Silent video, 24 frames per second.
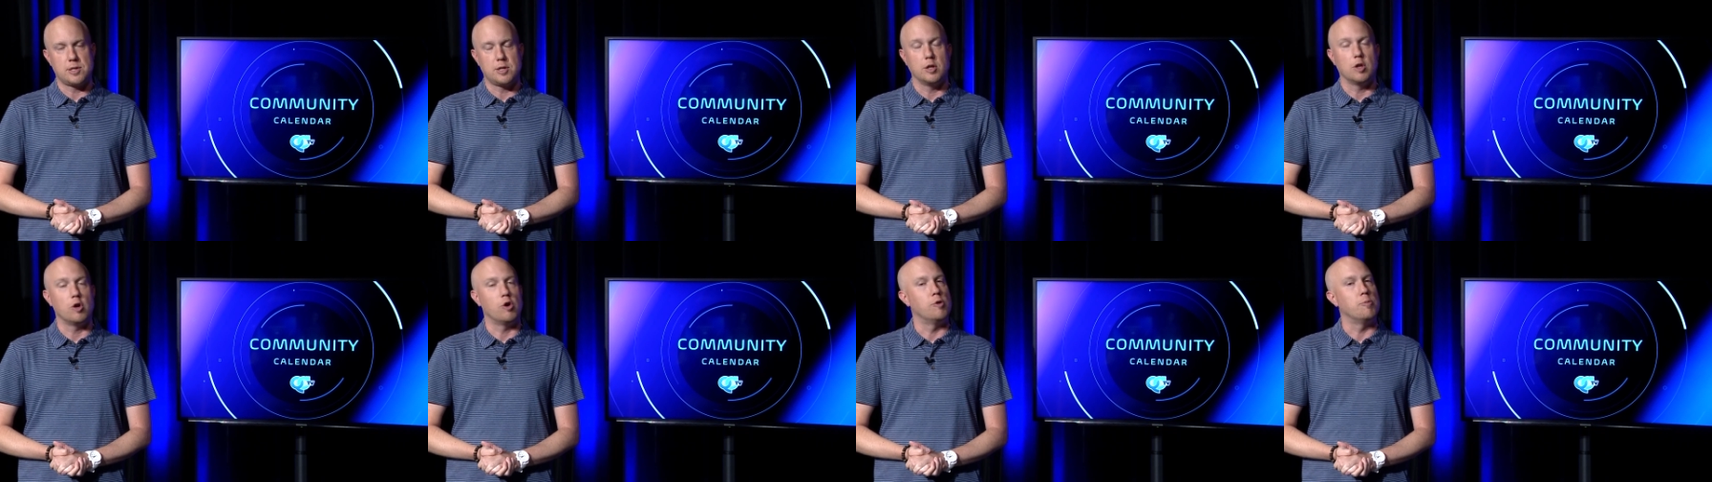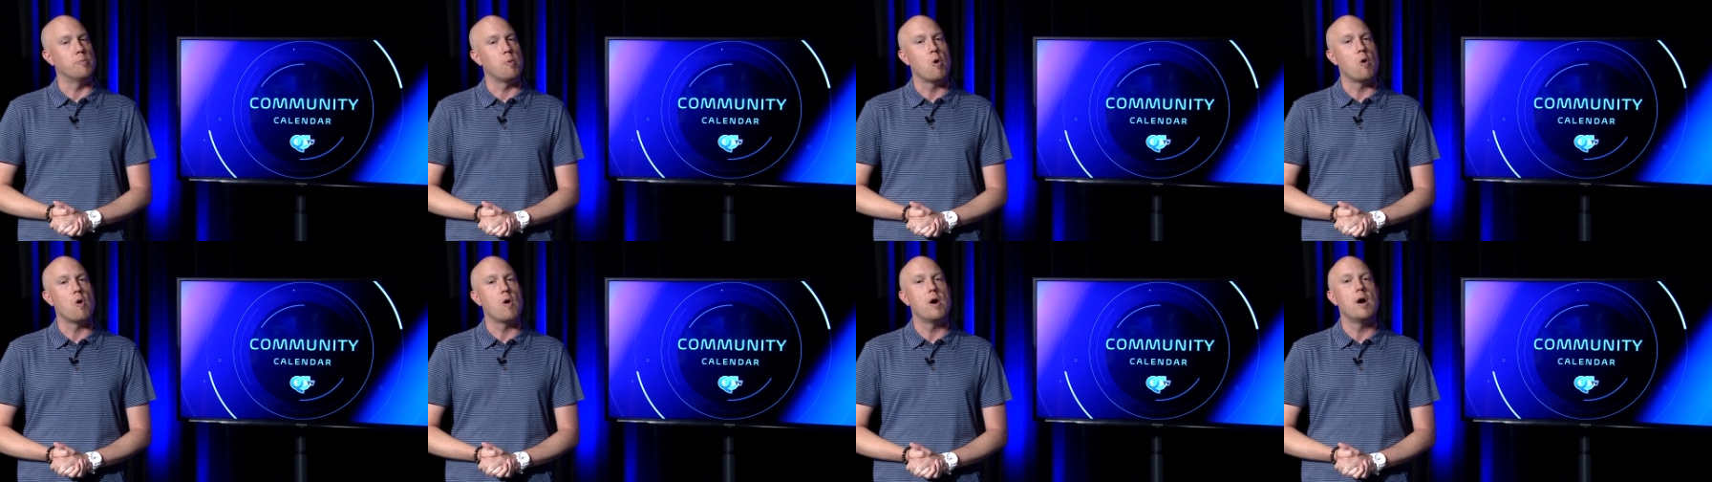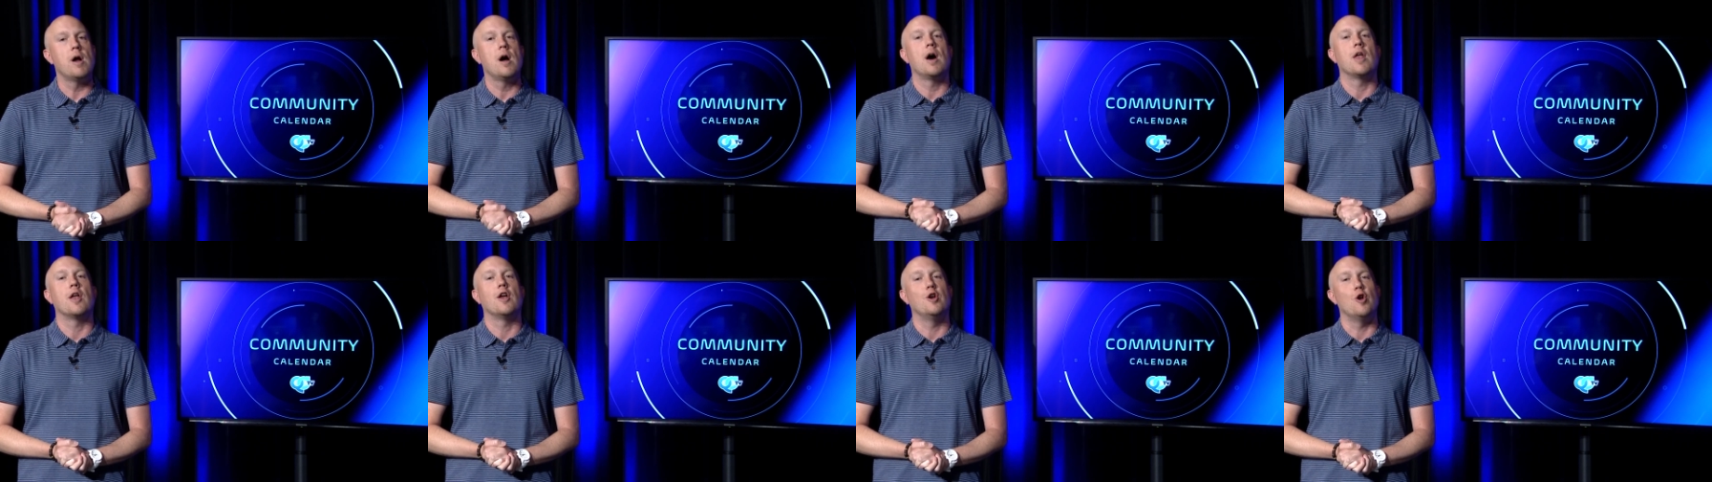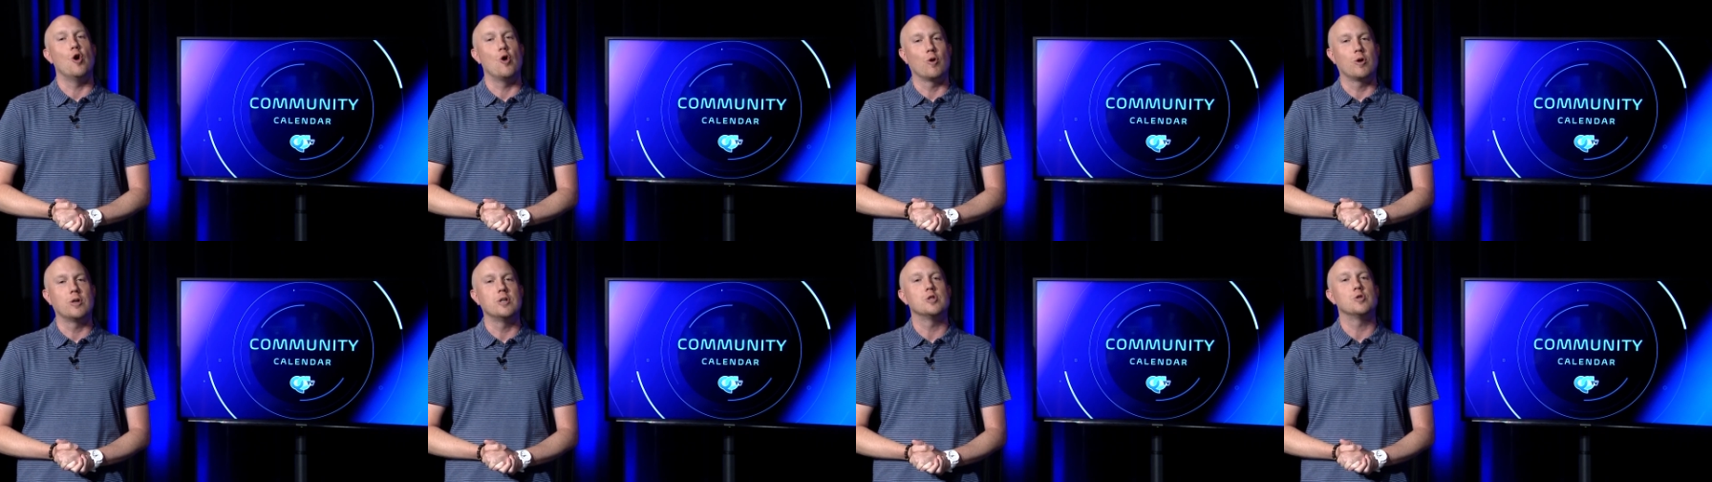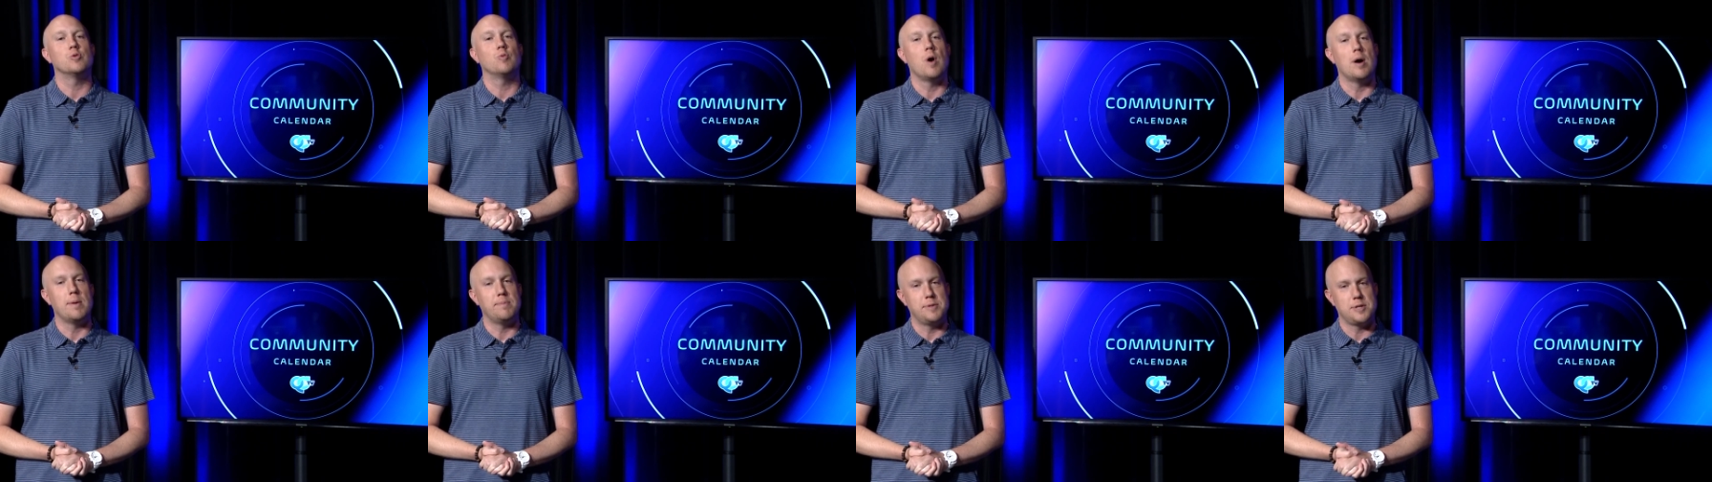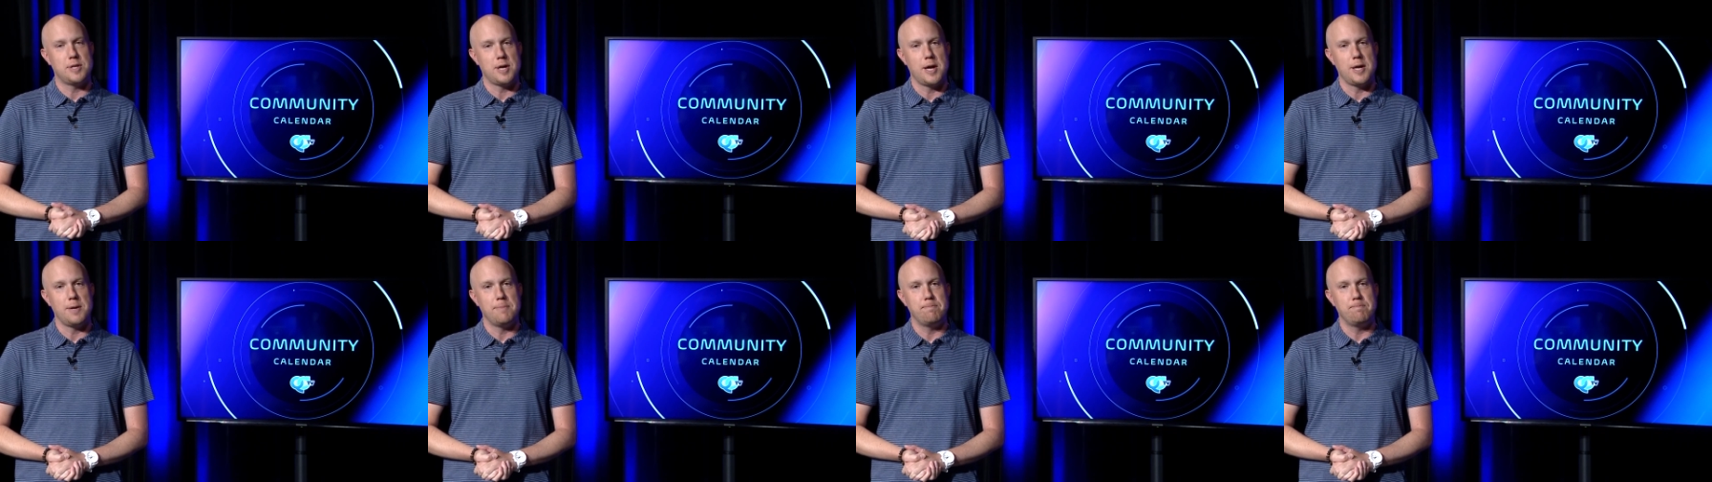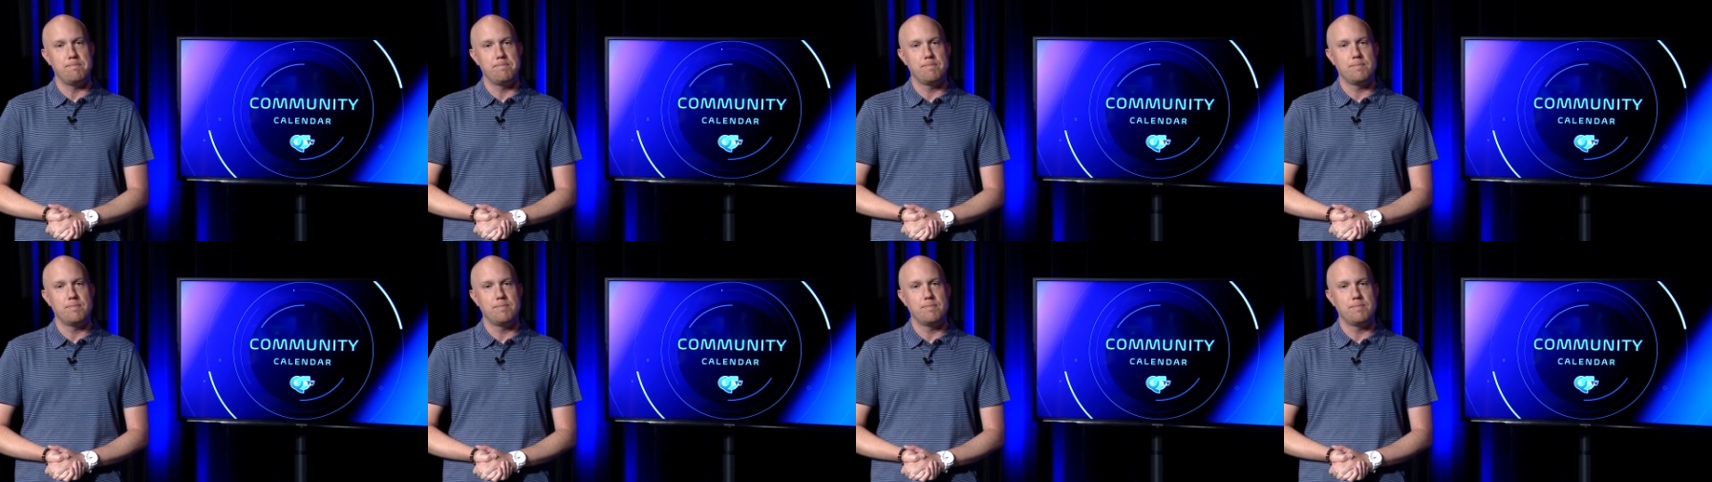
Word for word: Learn more on Anoka's website.